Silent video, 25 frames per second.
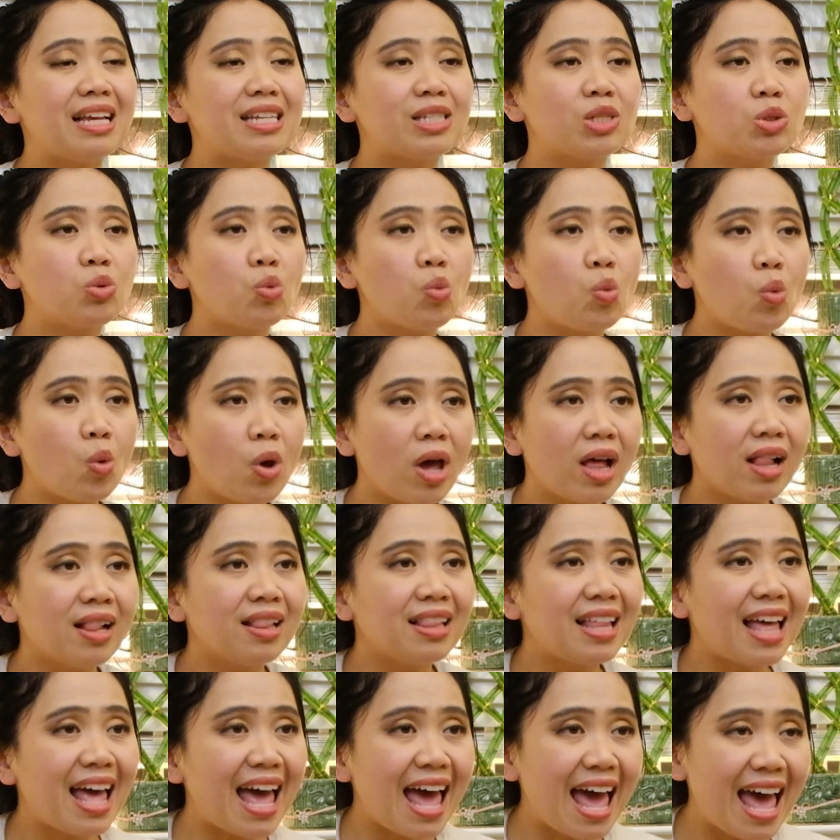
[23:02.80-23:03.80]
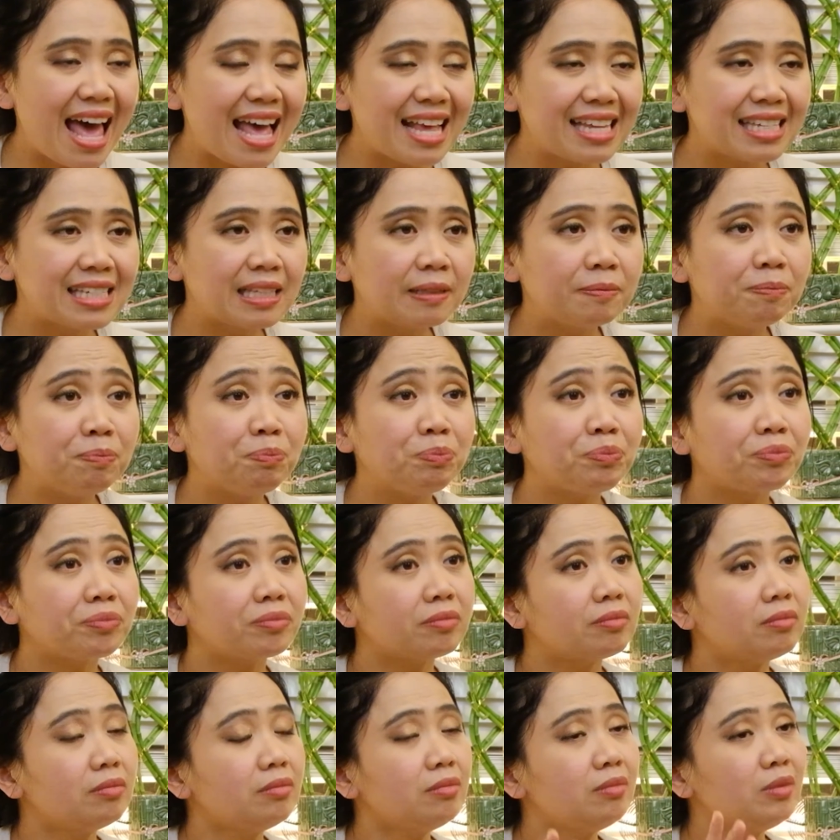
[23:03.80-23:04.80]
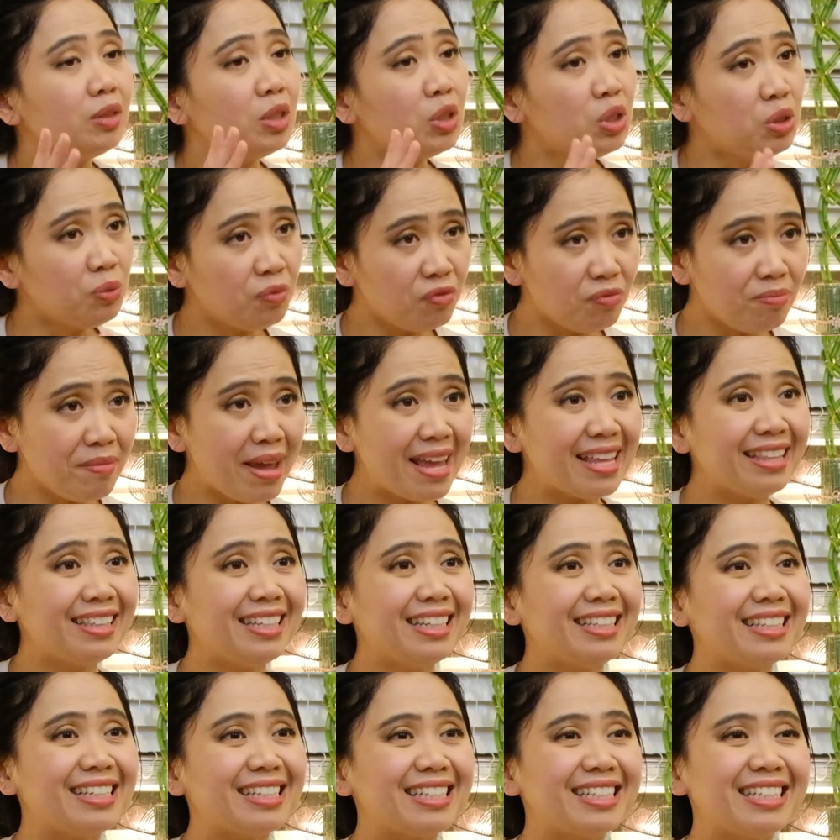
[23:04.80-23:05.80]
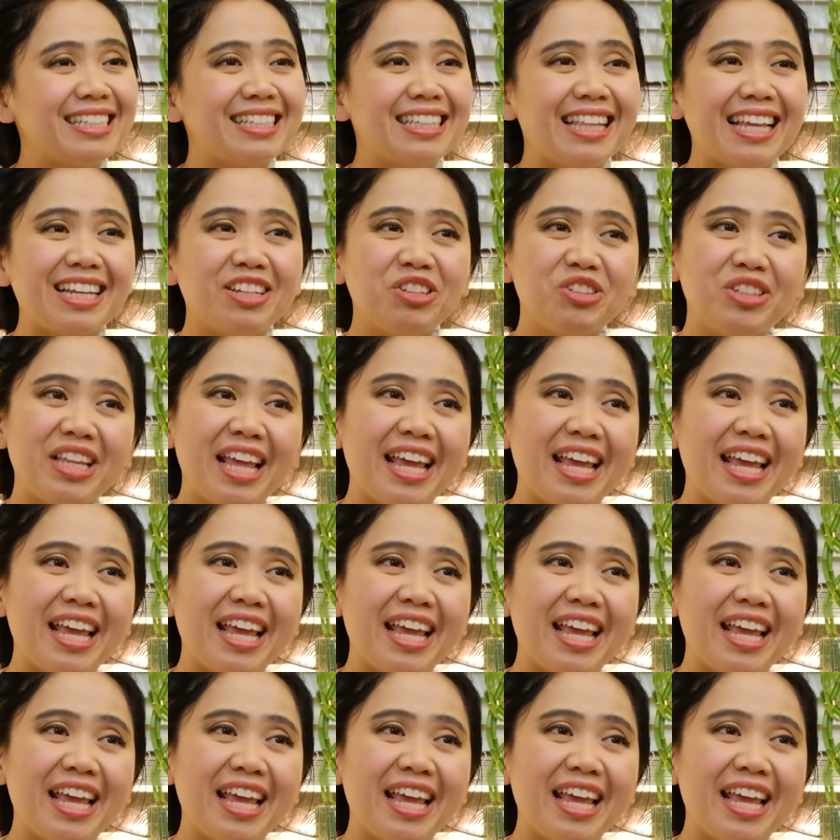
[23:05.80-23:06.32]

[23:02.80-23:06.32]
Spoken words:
as well as maintenance. It's like